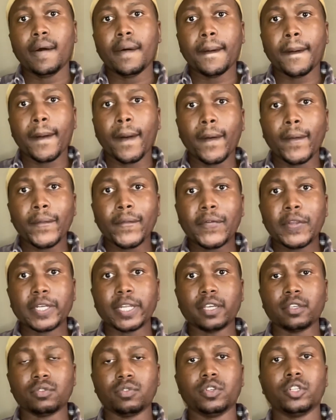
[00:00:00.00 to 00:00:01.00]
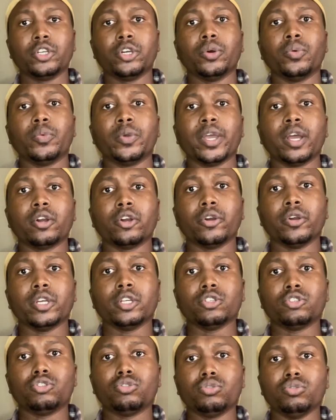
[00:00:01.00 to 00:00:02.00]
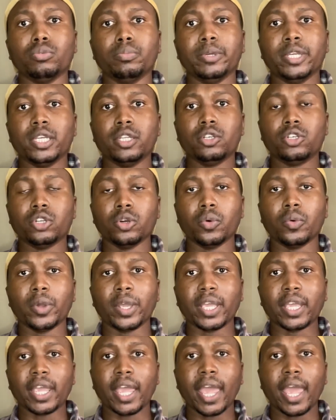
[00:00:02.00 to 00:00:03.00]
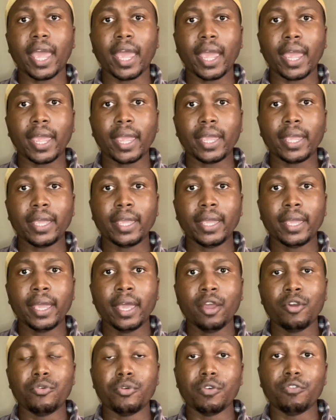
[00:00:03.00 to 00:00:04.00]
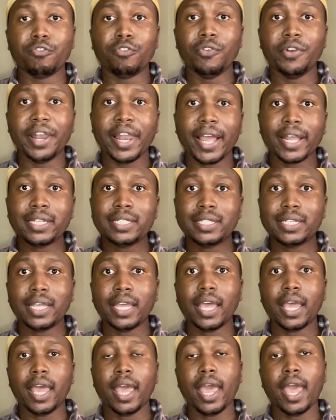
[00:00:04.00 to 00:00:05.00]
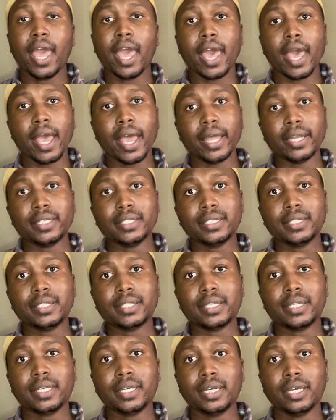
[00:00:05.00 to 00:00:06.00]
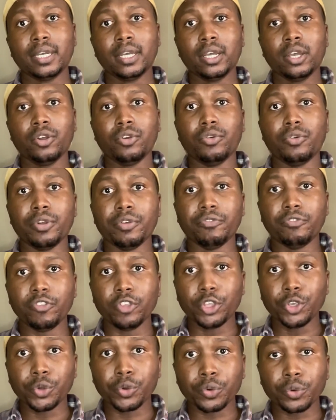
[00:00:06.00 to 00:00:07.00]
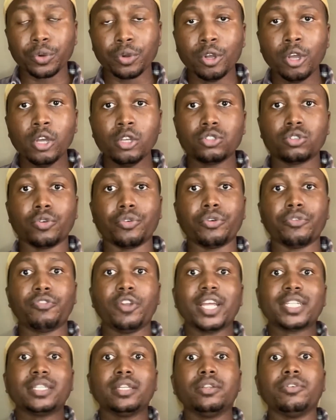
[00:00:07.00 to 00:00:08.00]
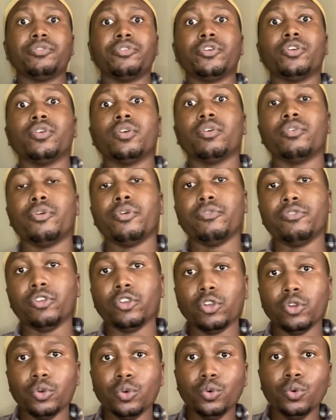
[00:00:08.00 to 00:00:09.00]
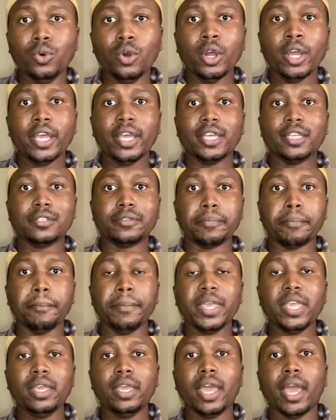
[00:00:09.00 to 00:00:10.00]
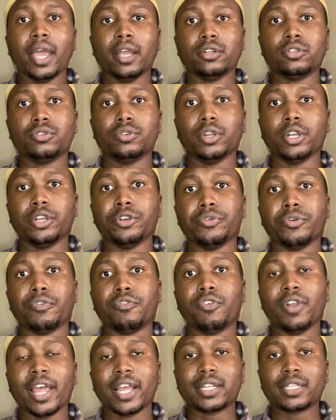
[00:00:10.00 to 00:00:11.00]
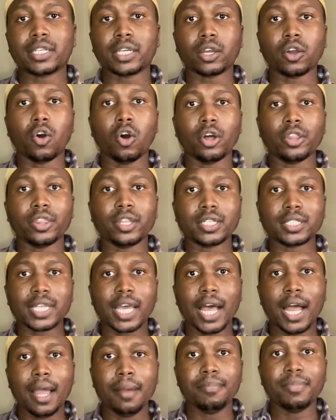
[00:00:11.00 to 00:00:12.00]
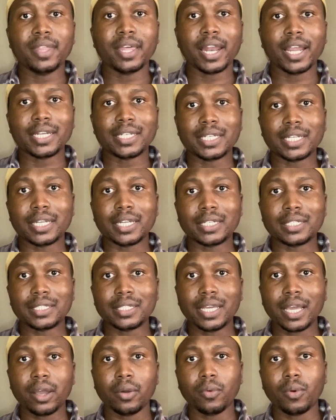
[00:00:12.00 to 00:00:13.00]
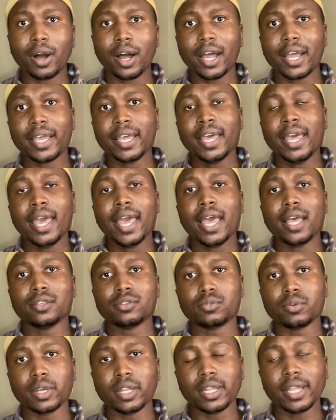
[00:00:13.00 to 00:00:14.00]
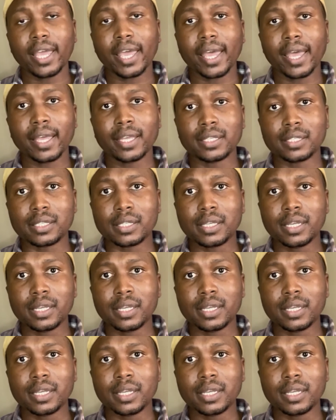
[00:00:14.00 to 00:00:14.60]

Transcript: on today's video, we are going to be doing a reflect and review. So reflecting and review is me actually reflecting on the time that I did a DIY, as well as